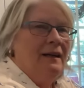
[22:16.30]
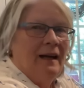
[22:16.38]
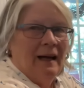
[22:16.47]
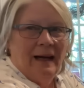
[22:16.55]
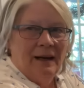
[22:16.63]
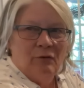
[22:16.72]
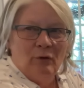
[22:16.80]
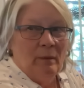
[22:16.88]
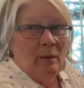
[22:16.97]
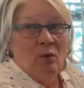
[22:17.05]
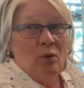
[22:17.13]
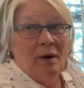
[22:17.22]
I don't
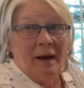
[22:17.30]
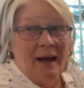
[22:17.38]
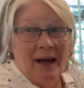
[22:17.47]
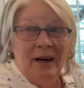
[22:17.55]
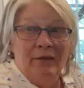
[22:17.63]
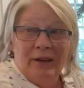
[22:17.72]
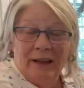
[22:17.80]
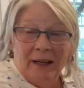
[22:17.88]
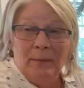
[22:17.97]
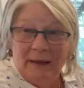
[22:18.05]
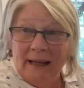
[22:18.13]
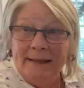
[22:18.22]
remember where I got everything,
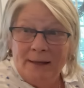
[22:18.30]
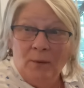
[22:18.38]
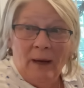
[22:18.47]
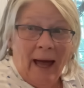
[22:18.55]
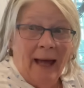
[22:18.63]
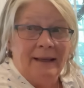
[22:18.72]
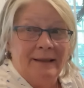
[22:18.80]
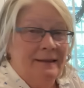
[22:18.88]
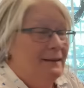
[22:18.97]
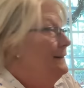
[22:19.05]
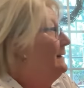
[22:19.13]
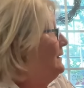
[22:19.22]
but that's okay,
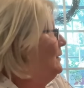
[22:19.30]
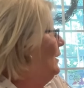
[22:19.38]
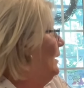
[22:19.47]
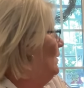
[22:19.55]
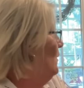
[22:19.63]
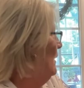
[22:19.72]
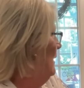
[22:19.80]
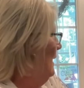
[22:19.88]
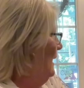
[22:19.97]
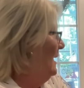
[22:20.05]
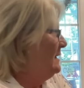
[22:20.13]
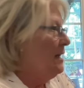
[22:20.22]
you know?
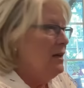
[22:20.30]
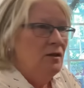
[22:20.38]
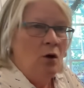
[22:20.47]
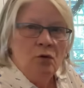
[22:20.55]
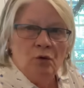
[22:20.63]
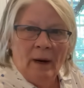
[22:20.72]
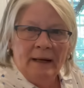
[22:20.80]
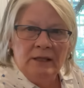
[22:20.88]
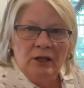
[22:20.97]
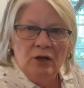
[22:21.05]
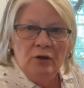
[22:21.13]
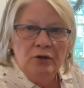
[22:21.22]
And it's also great to
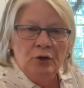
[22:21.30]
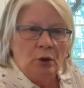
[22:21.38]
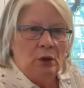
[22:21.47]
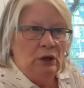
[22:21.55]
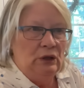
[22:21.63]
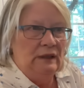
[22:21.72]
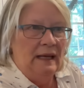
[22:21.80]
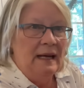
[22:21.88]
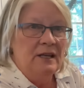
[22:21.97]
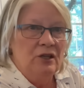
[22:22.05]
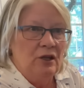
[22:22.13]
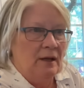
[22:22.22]
use your
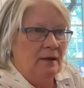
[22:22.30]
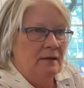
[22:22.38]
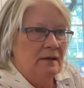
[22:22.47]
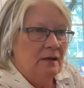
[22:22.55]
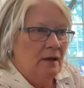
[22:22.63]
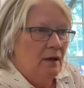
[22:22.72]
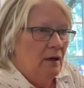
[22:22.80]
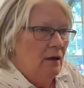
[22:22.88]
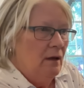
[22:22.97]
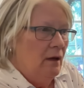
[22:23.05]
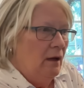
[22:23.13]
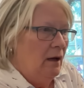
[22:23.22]
collections.
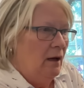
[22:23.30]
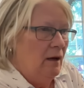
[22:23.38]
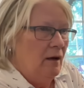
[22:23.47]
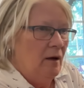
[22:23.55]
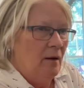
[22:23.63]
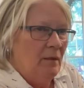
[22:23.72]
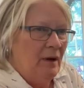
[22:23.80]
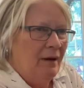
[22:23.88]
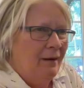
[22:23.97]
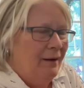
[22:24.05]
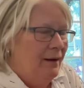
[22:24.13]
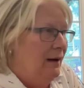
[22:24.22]
Um,
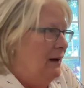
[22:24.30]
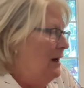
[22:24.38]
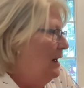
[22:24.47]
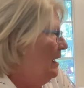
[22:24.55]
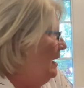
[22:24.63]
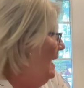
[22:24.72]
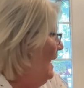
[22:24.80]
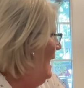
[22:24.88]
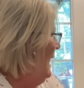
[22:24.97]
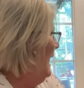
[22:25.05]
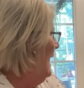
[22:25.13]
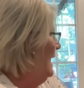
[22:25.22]

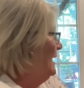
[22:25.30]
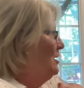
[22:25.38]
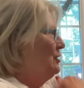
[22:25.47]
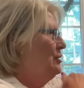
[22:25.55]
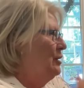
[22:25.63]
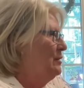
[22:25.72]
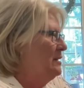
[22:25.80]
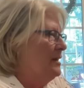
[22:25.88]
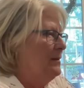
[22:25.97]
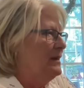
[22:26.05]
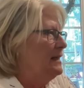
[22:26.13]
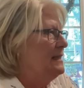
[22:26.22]
I could do
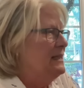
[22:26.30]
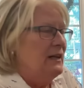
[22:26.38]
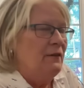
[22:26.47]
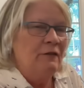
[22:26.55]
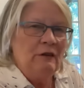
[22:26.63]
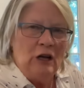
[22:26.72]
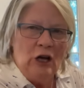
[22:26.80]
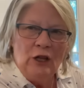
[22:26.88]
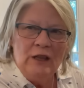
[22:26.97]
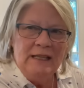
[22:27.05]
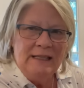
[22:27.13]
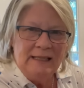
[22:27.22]
something different
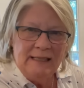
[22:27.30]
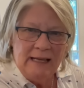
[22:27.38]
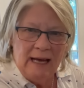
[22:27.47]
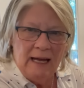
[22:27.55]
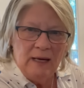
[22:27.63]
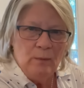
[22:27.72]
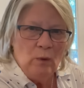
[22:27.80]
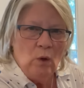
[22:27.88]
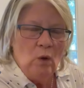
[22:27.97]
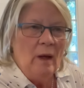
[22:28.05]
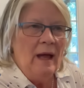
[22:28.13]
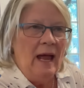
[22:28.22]
on this
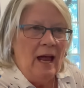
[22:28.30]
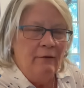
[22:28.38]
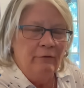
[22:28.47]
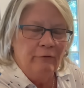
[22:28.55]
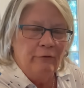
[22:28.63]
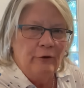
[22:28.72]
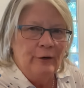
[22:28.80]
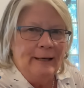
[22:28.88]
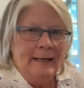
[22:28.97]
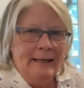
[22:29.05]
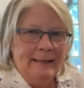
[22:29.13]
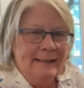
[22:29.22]
table
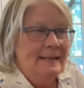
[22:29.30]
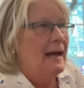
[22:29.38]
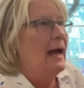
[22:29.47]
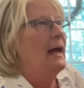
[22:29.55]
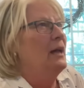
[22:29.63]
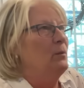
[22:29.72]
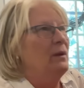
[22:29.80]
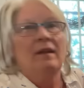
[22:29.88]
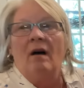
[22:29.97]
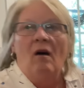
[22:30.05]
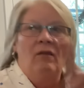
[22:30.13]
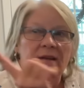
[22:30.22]
every day with
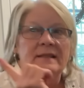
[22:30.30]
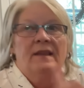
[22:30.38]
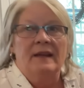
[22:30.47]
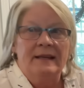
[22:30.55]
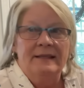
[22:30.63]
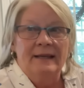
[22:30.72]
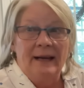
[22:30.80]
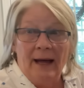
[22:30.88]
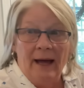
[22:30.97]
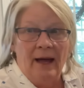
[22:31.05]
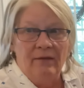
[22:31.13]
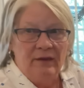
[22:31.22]
all the things that I
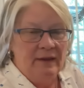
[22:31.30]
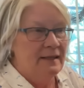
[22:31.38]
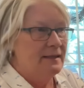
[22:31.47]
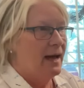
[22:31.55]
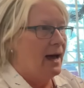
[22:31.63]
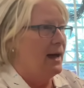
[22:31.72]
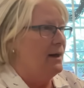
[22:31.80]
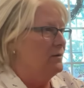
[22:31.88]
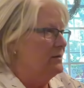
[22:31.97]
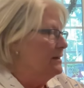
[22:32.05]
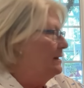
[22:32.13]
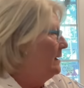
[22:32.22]
have in this house